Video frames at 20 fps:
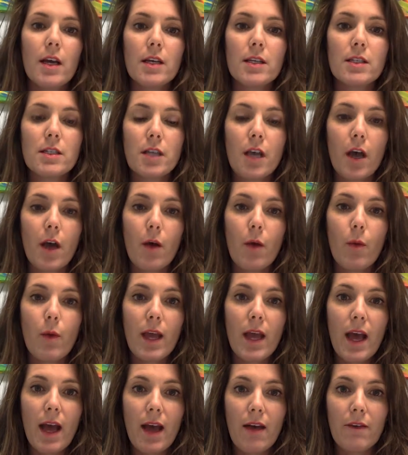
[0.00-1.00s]
So
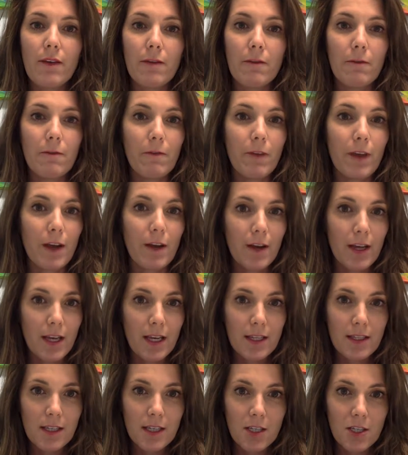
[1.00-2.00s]
we have a very
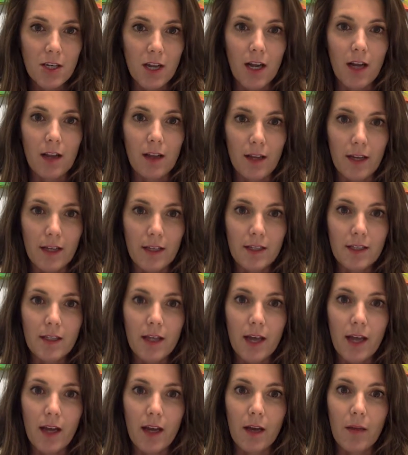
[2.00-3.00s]
easy checklist
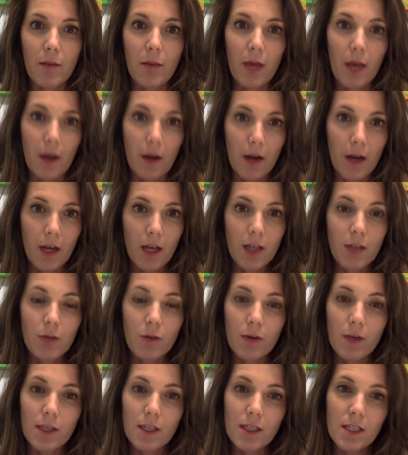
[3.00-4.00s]
that a parent
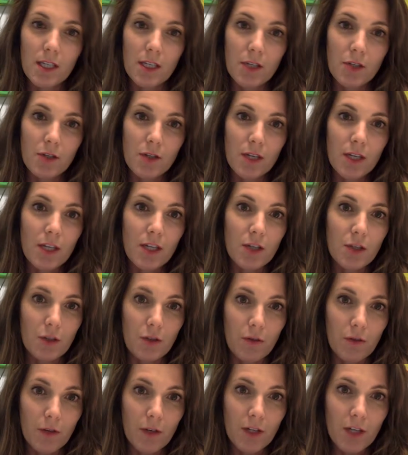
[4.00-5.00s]
or a teacher can do
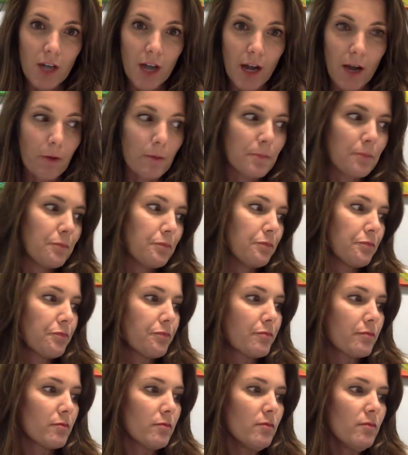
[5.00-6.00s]
for a child.
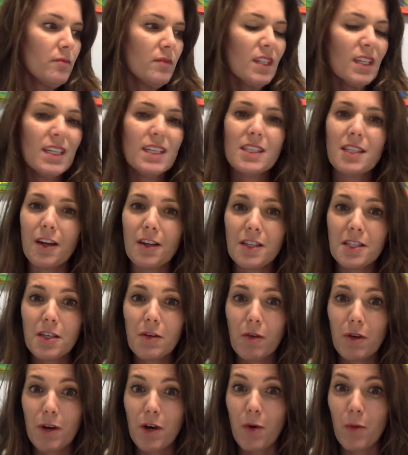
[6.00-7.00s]
It's also
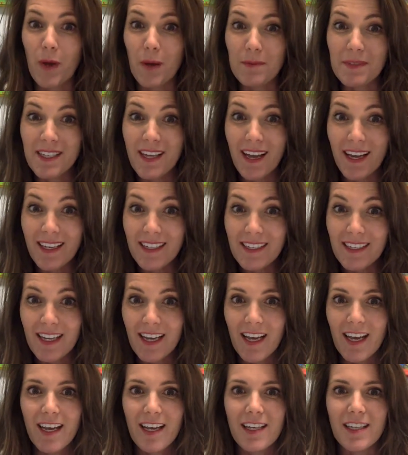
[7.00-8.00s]
on our website,
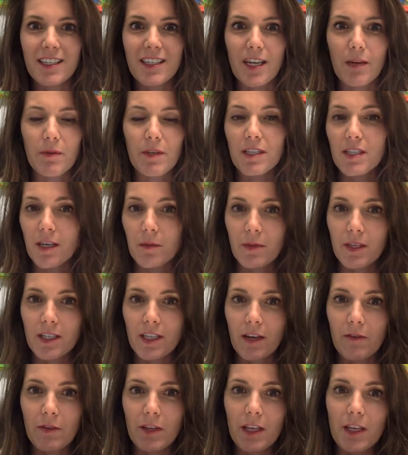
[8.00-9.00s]

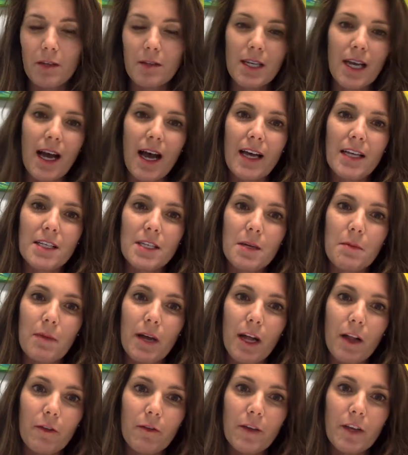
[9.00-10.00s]

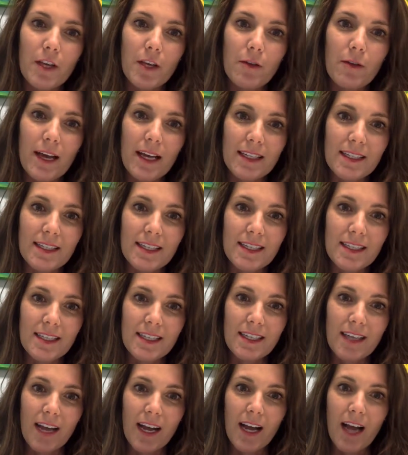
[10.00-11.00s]

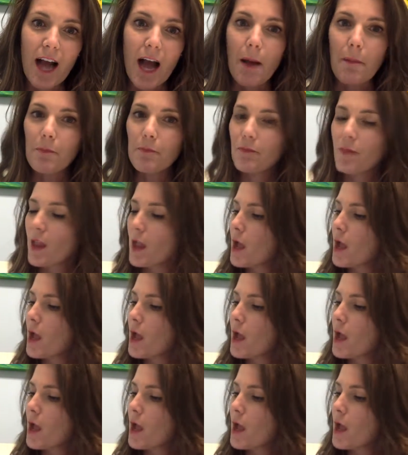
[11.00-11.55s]
www.bellevuescc.com.